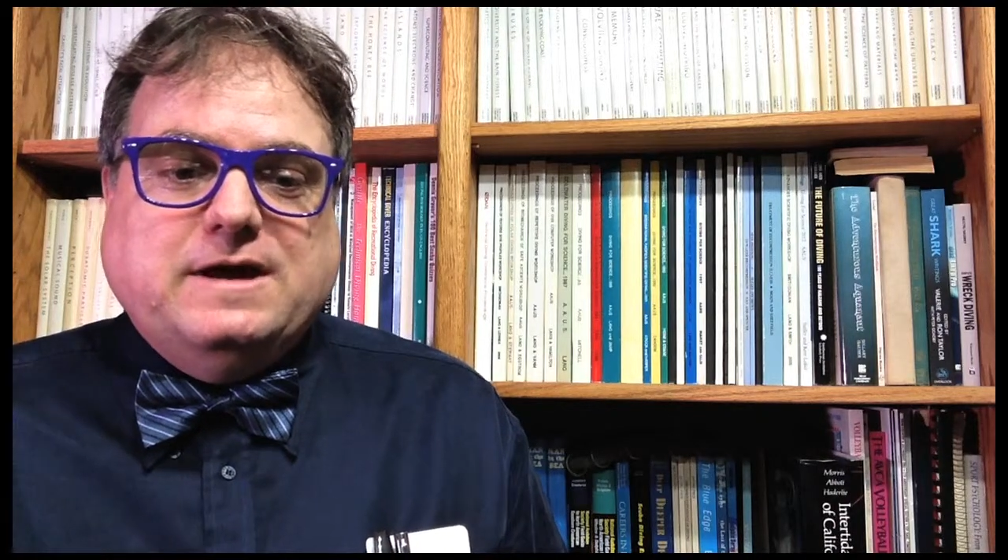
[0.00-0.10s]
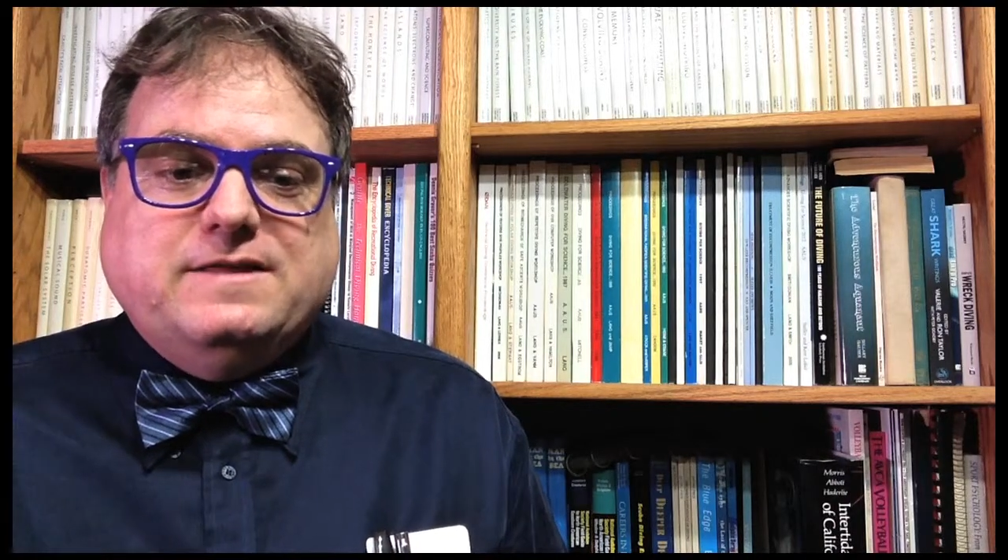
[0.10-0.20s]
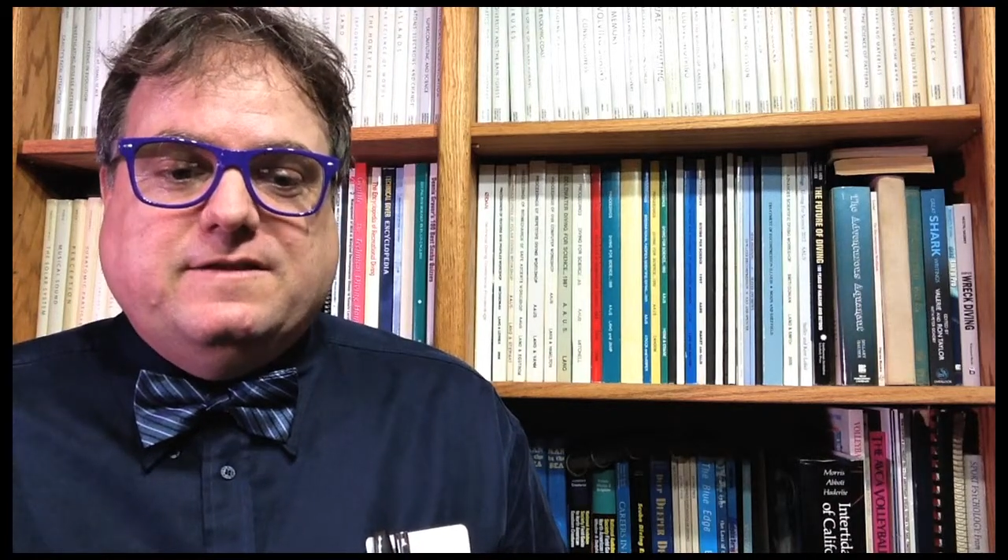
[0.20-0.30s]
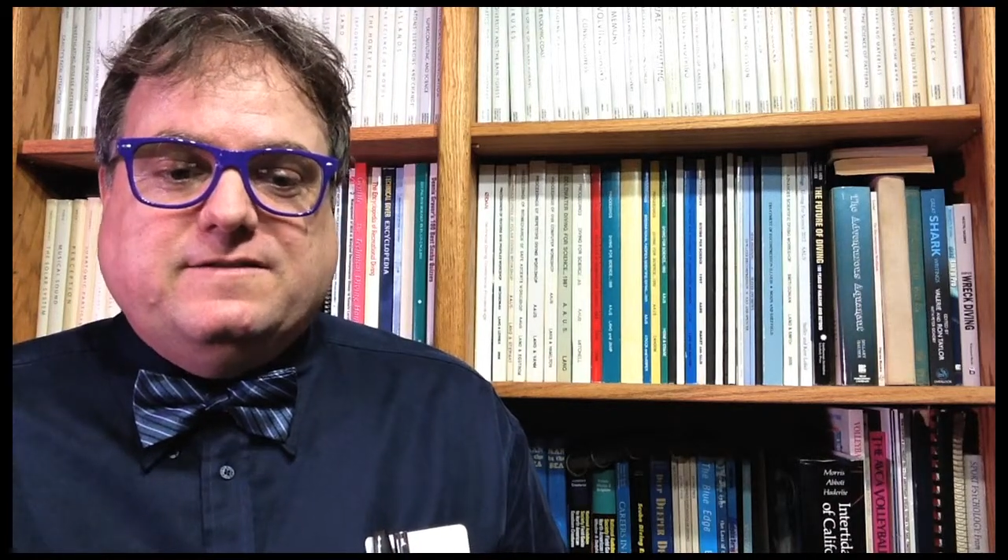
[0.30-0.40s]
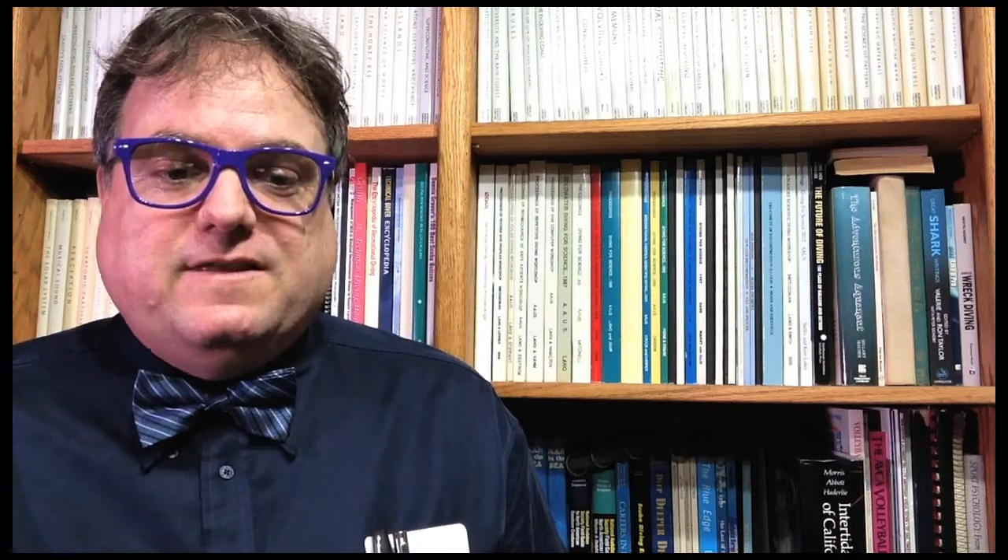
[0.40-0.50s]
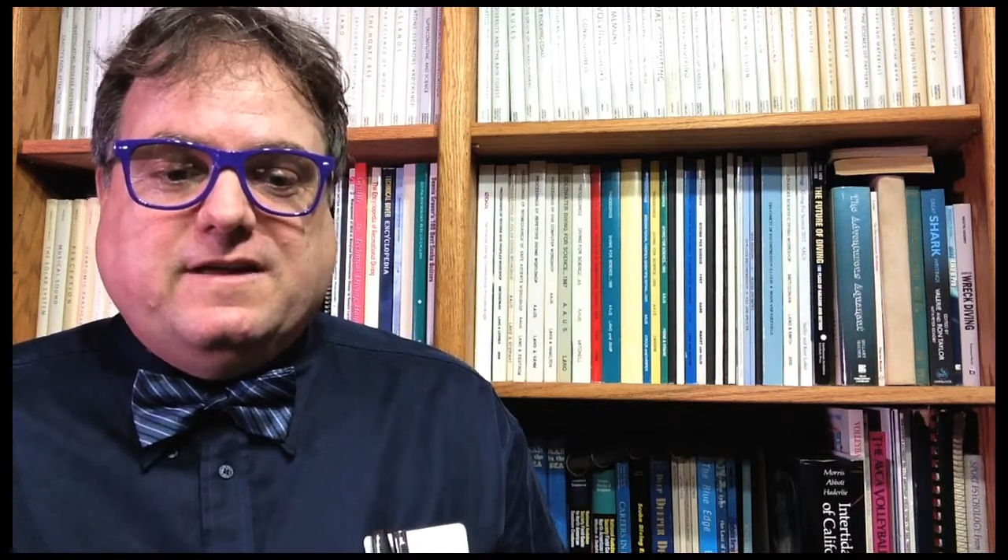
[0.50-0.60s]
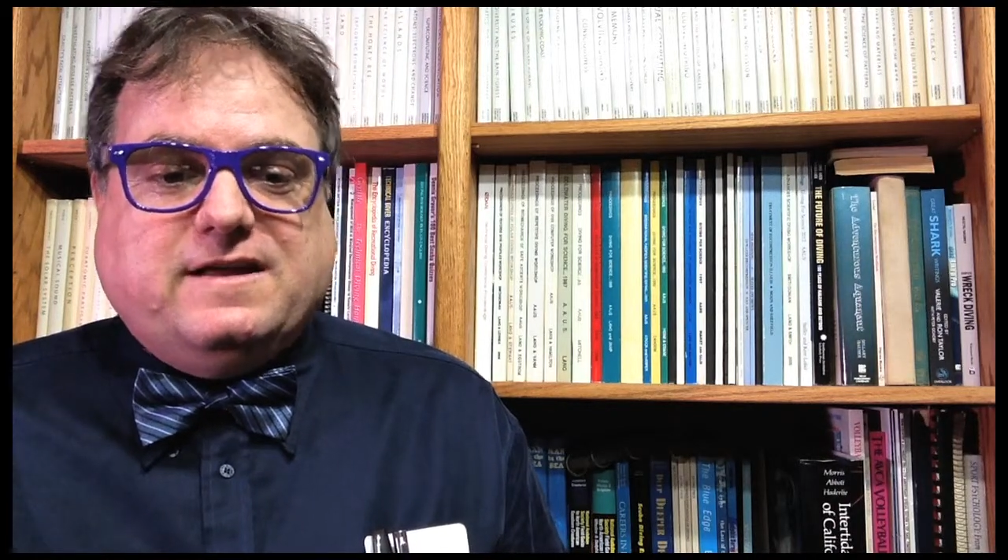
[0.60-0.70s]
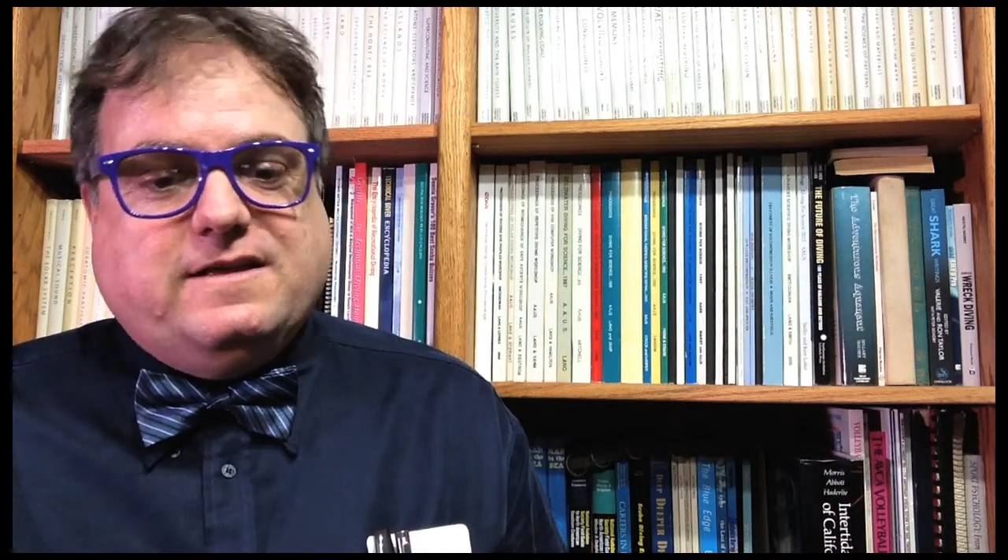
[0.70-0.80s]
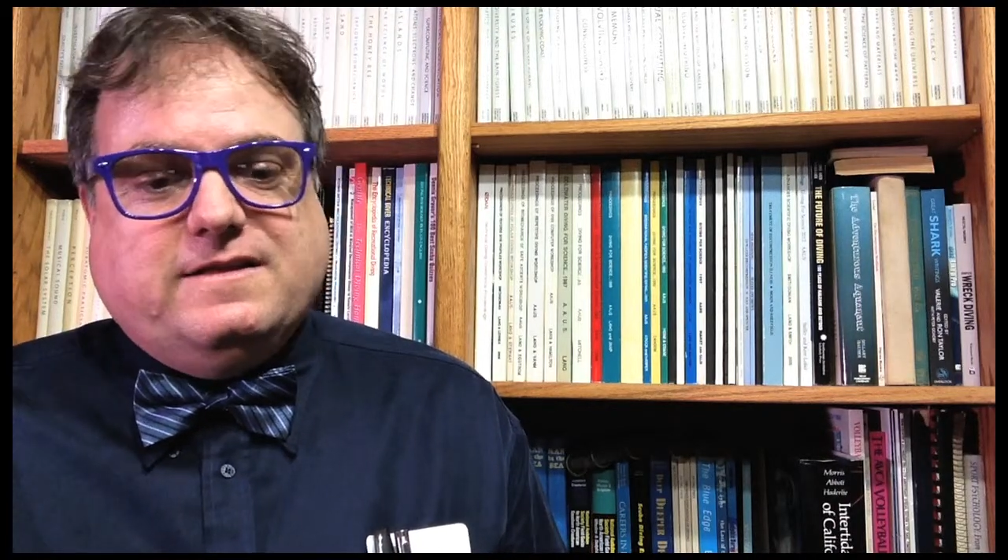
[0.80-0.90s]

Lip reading: and the Southern